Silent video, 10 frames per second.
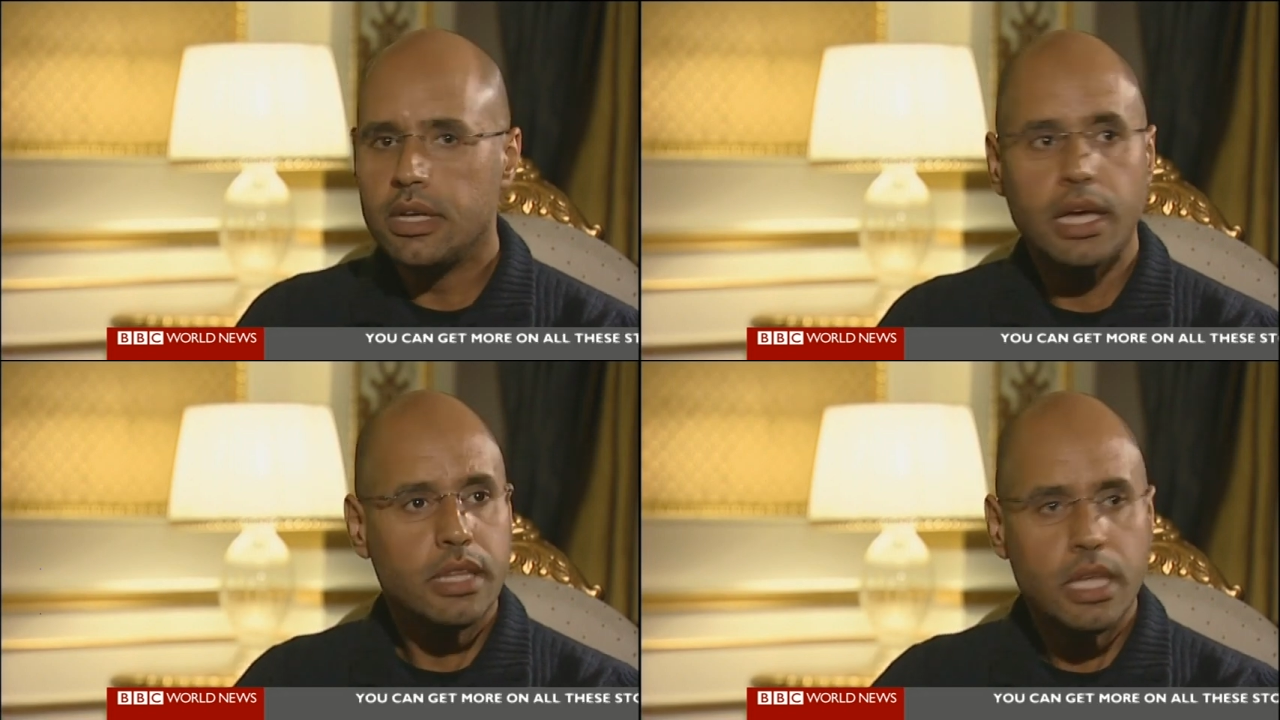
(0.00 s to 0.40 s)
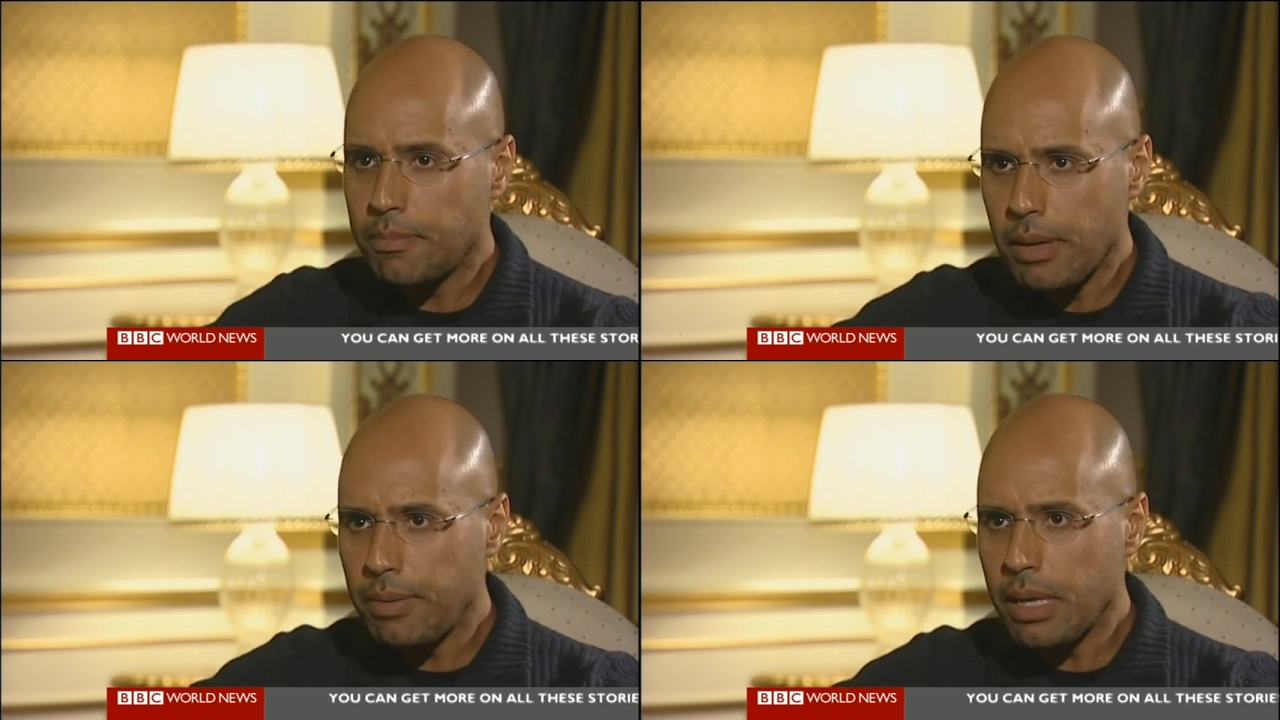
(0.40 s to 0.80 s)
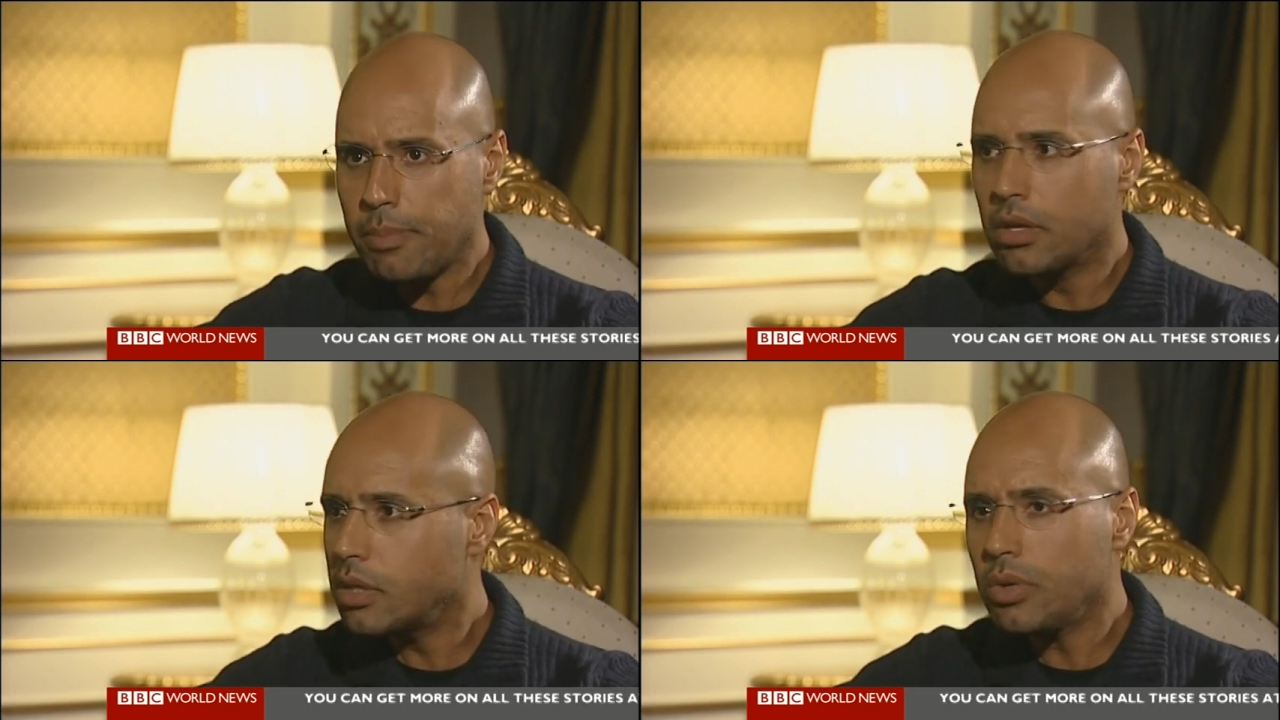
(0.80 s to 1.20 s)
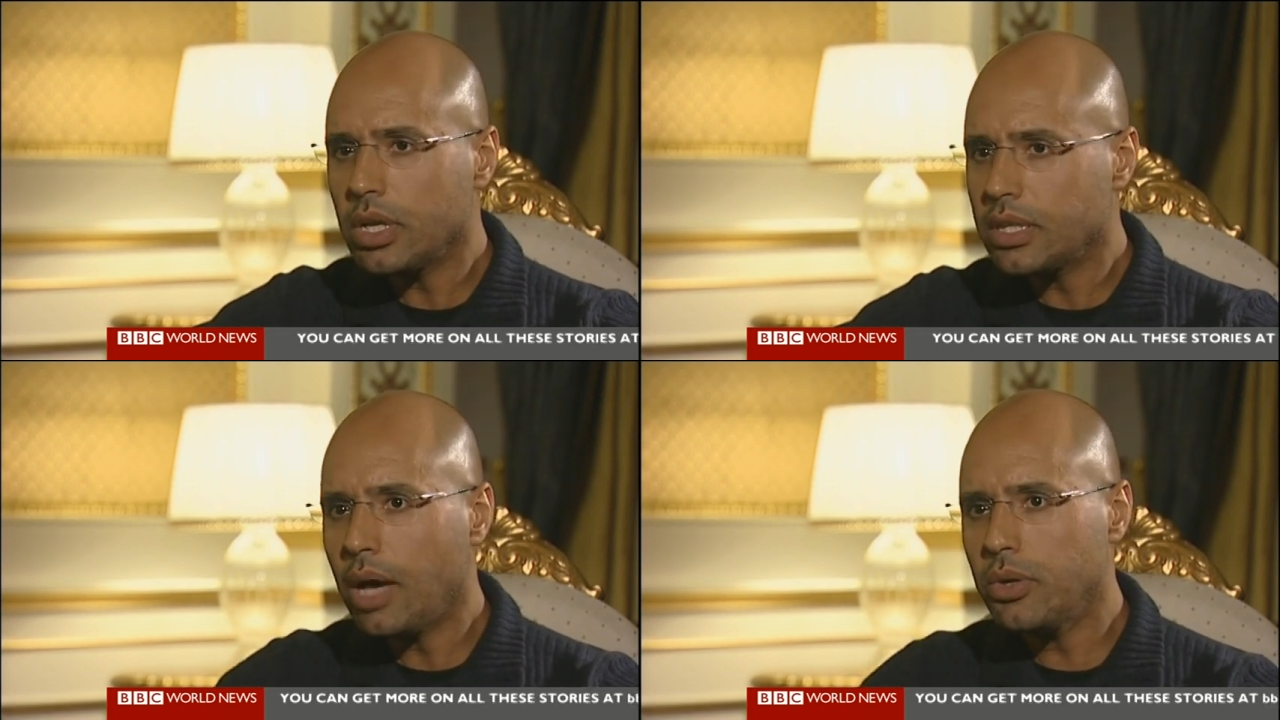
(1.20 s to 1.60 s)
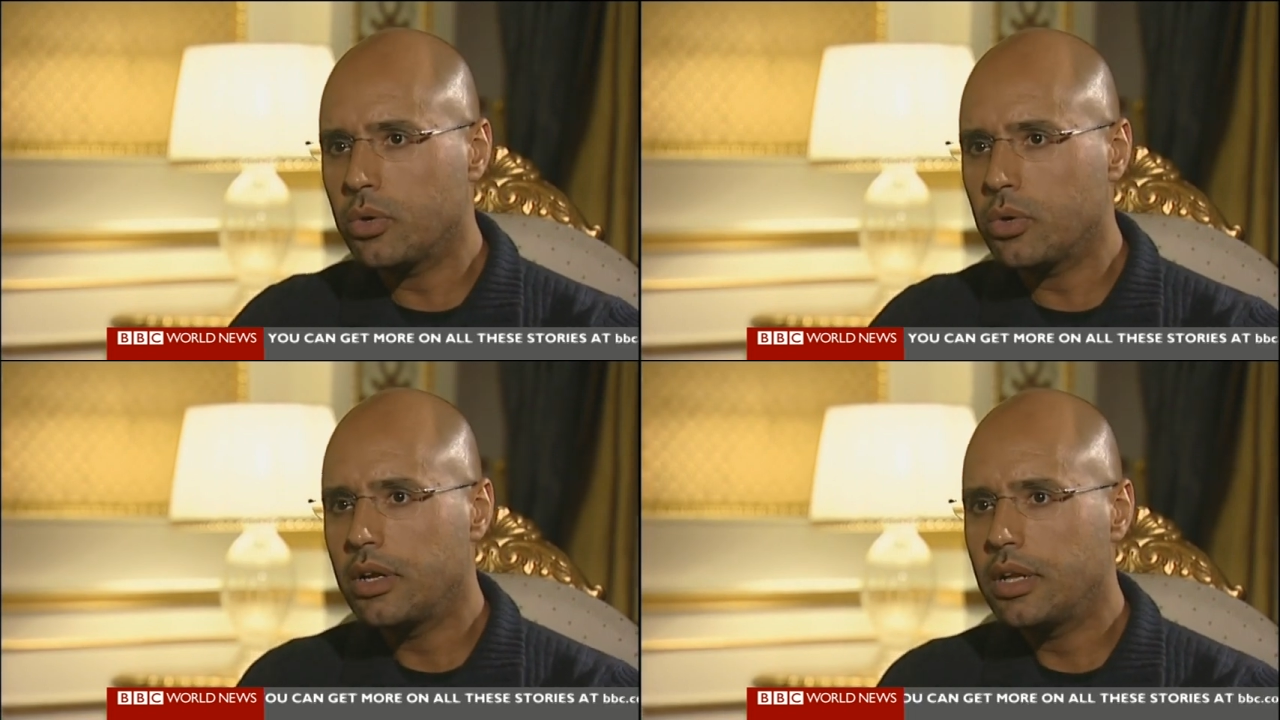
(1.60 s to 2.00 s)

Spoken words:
and the people, they will not allow you.